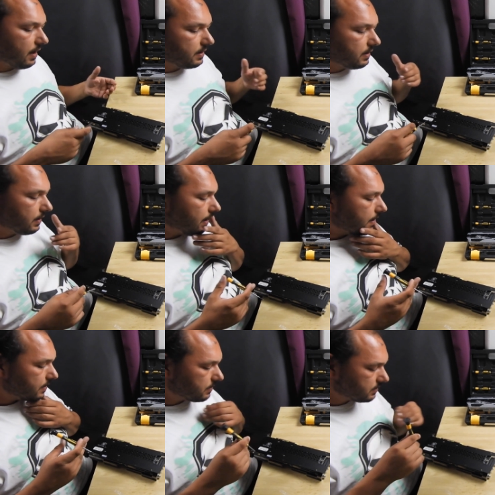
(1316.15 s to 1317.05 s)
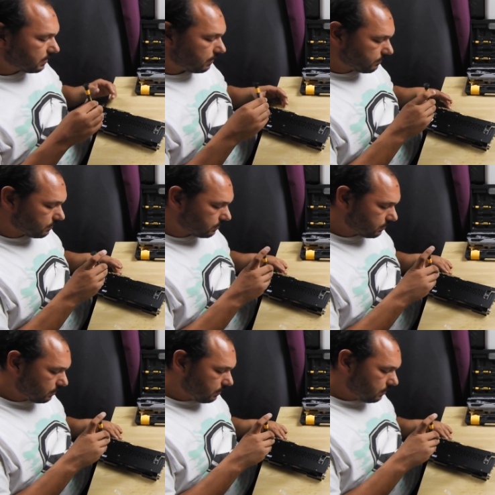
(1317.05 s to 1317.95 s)
tighten it again and stuff.
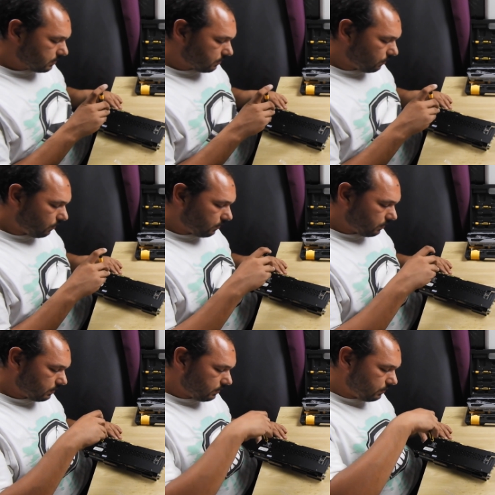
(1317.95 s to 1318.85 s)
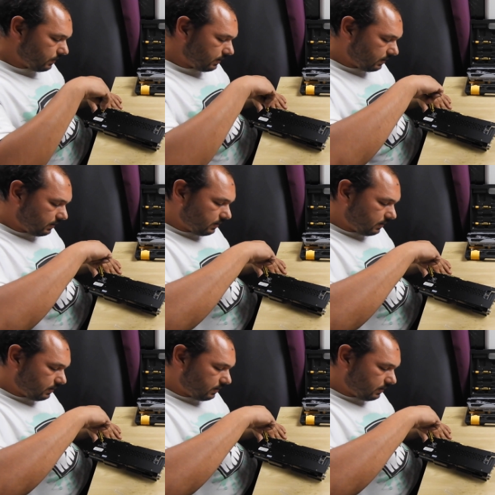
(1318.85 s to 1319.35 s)
So do it